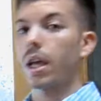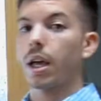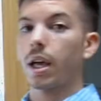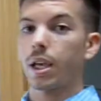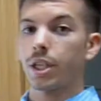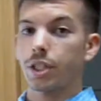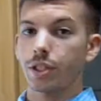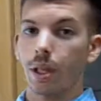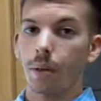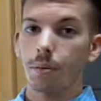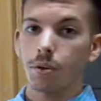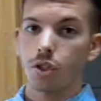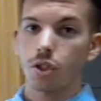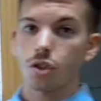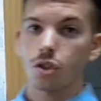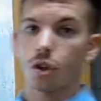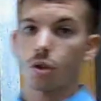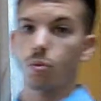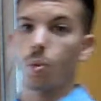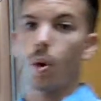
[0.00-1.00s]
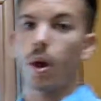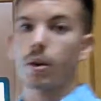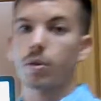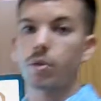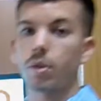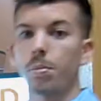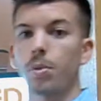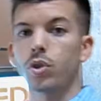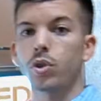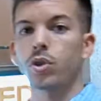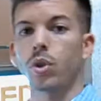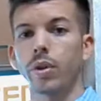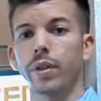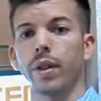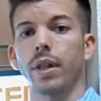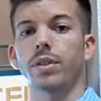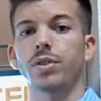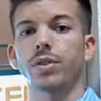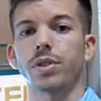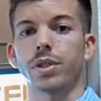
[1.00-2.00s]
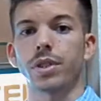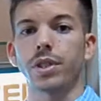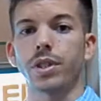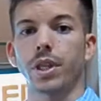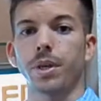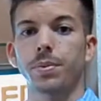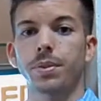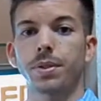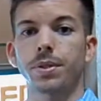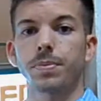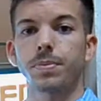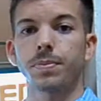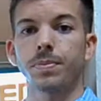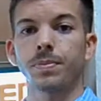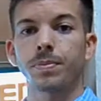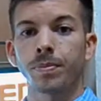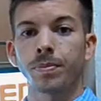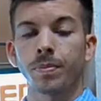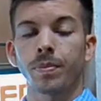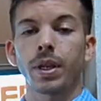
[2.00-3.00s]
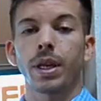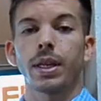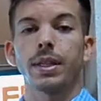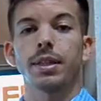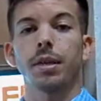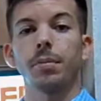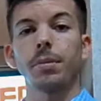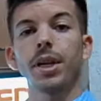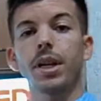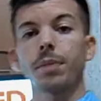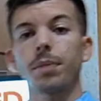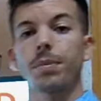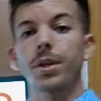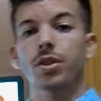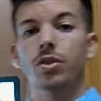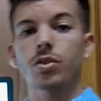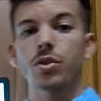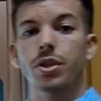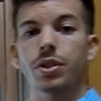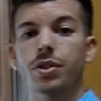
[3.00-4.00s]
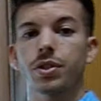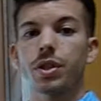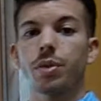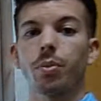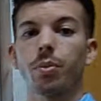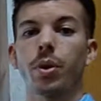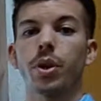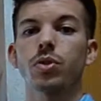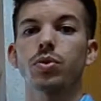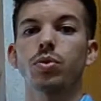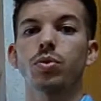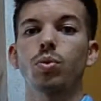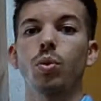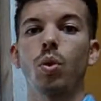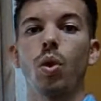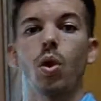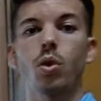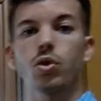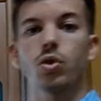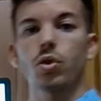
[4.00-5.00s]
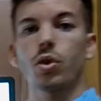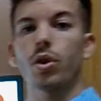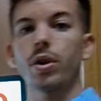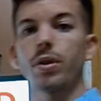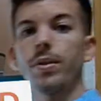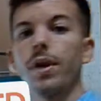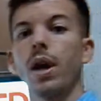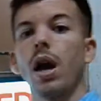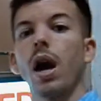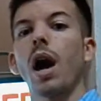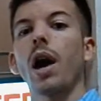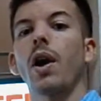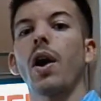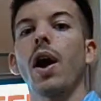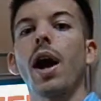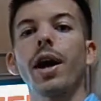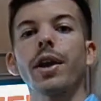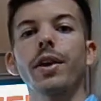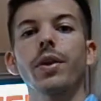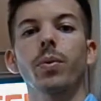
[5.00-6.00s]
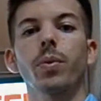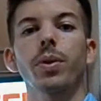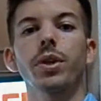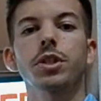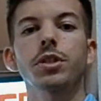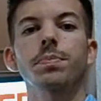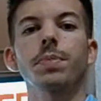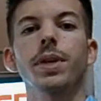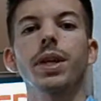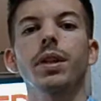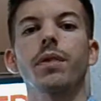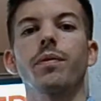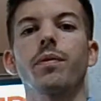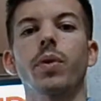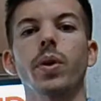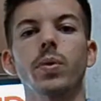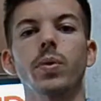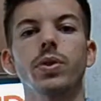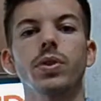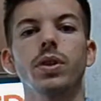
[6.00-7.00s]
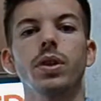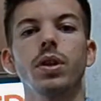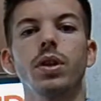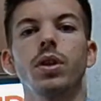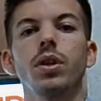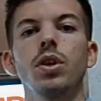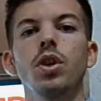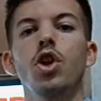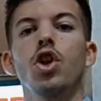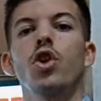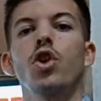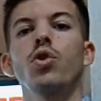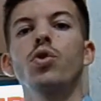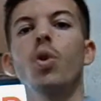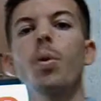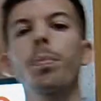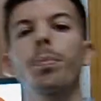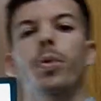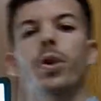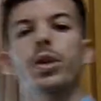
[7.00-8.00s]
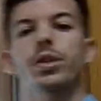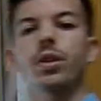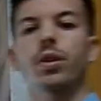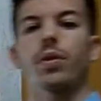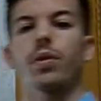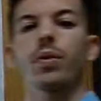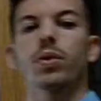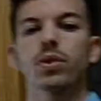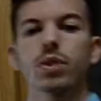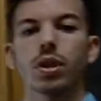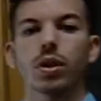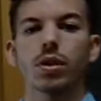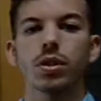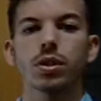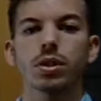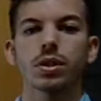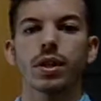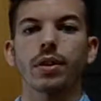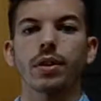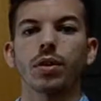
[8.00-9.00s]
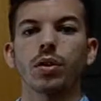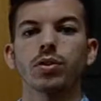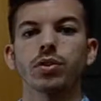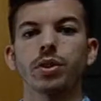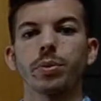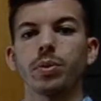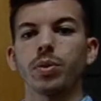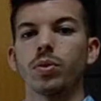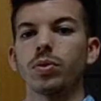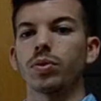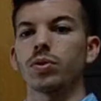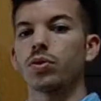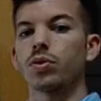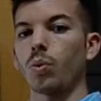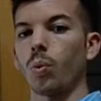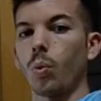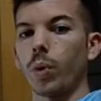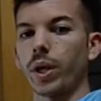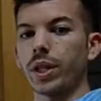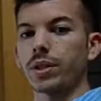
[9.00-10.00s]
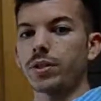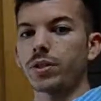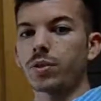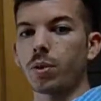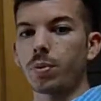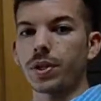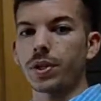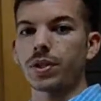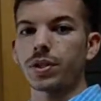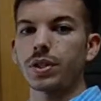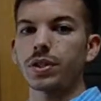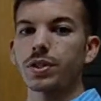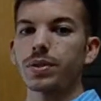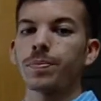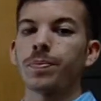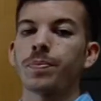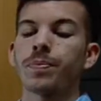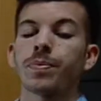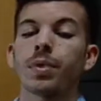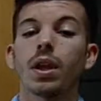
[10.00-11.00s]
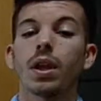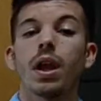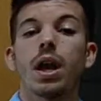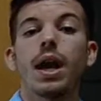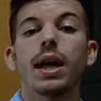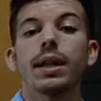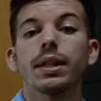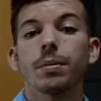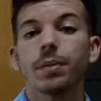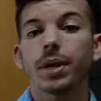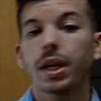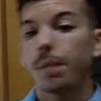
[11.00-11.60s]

establishes as one of the most solid alternatives. The main advantages in relation to onshore are higher wind speed and frequency, no presence of obstacles that contribute to wind disturbances, and the big